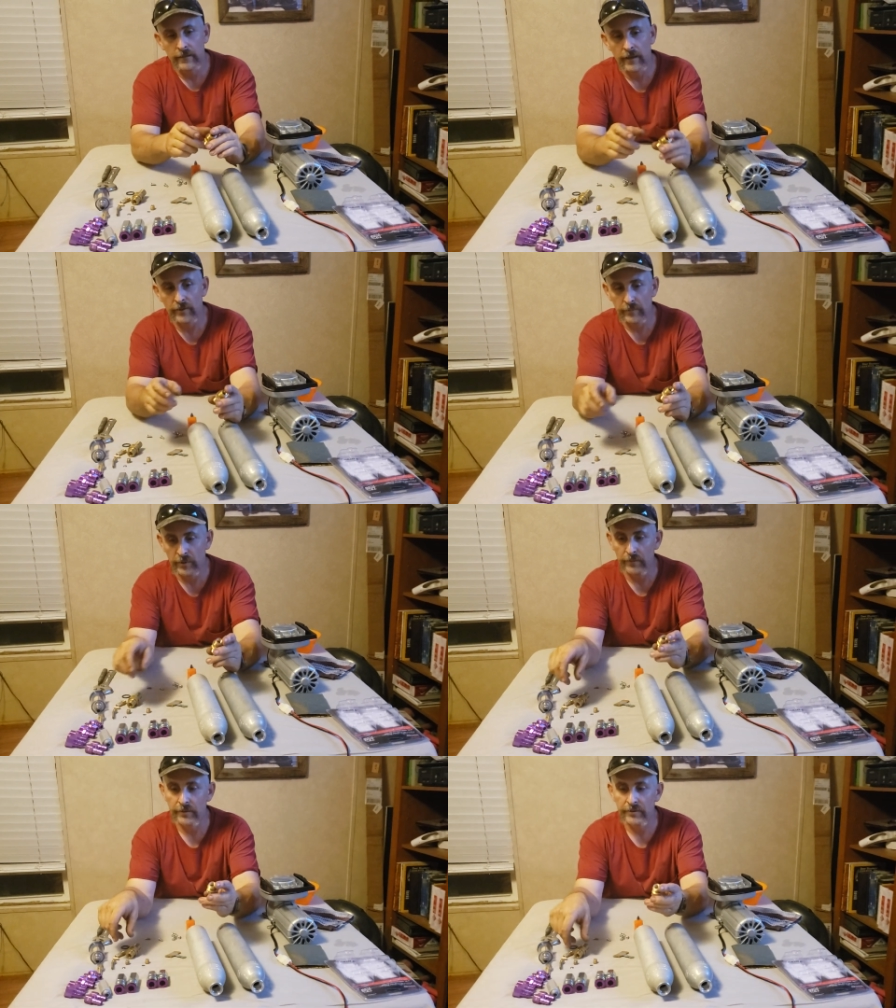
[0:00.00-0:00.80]
I
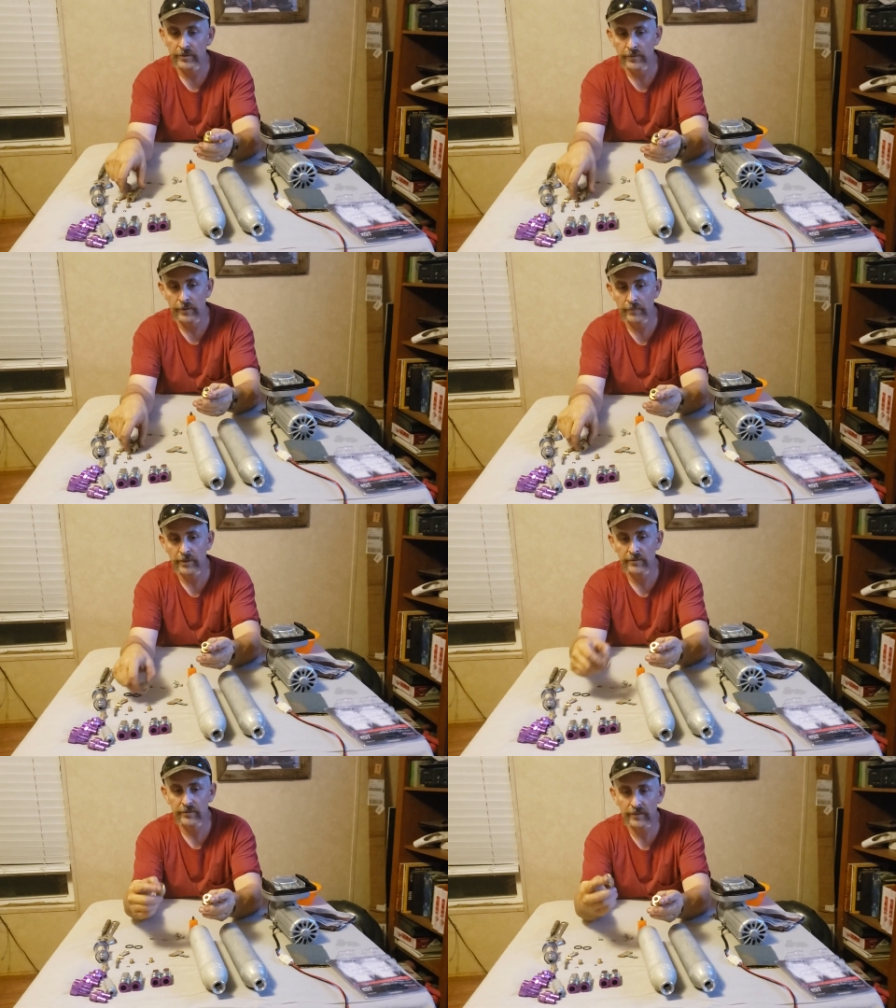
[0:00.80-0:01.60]
removed the 2 end
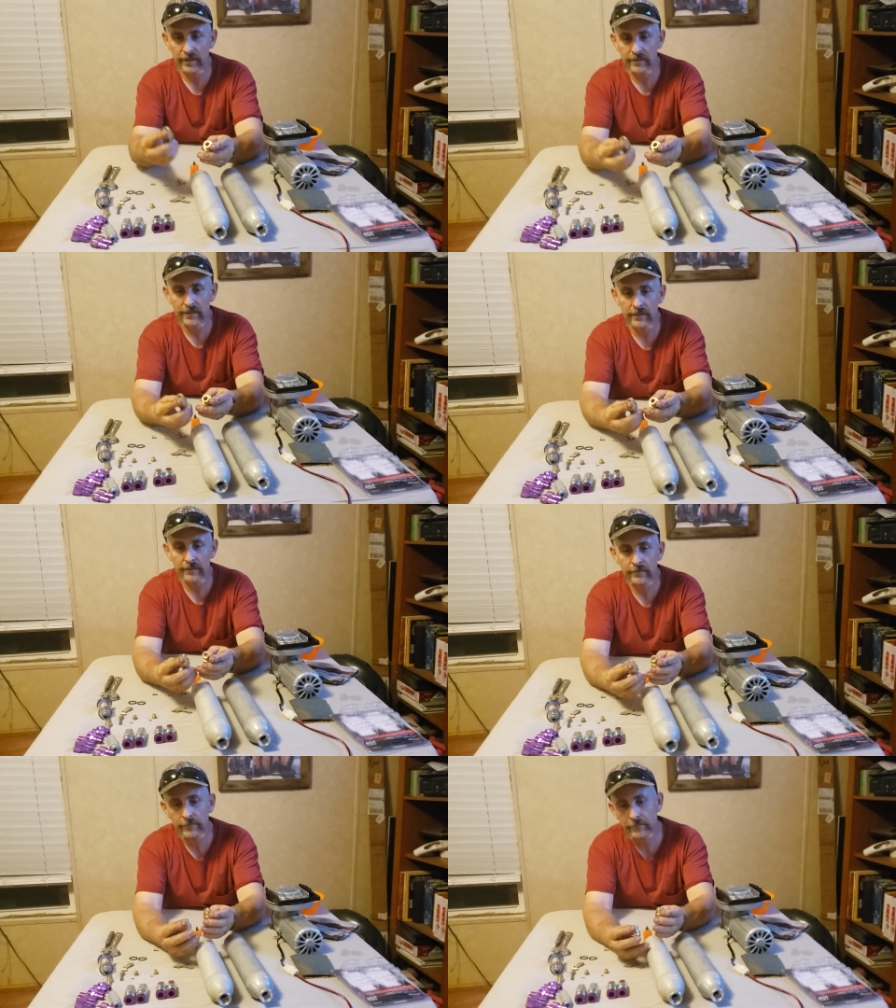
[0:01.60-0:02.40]
pieces out of the end,